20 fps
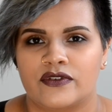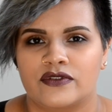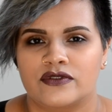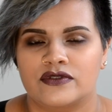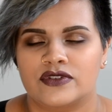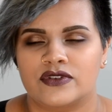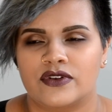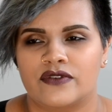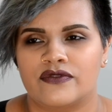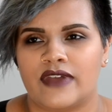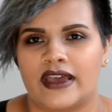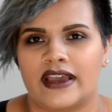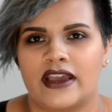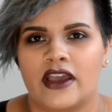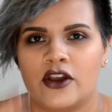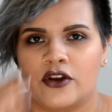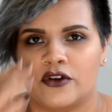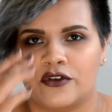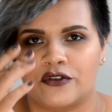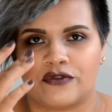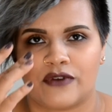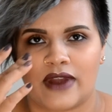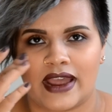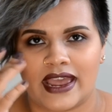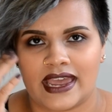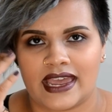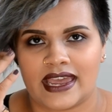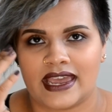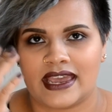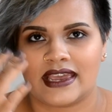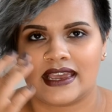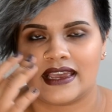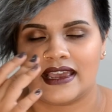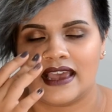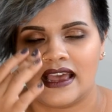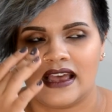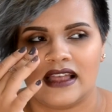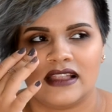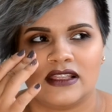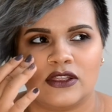sort of like gray
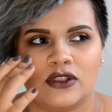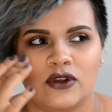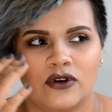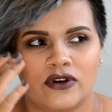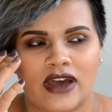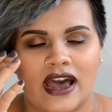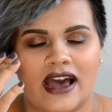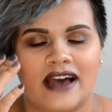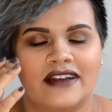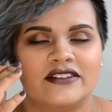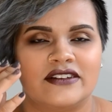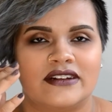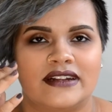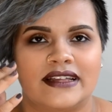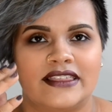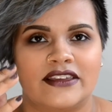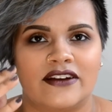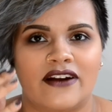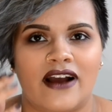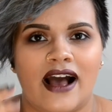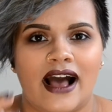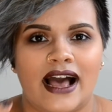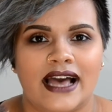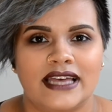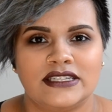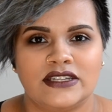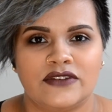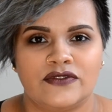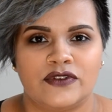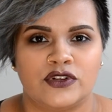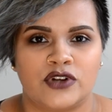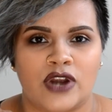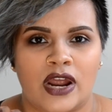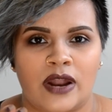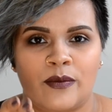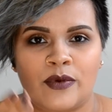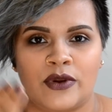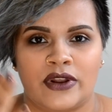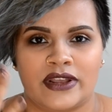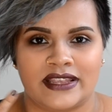look underneath your eyes if you try
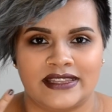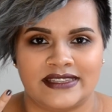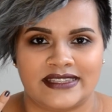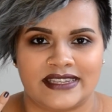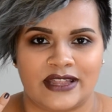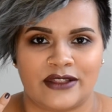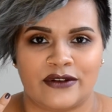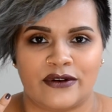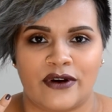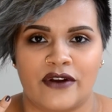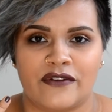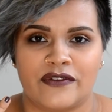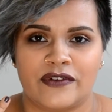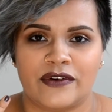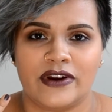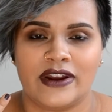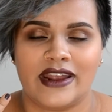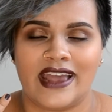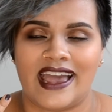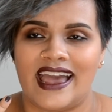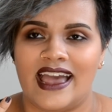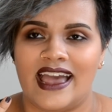to put a concealer over it?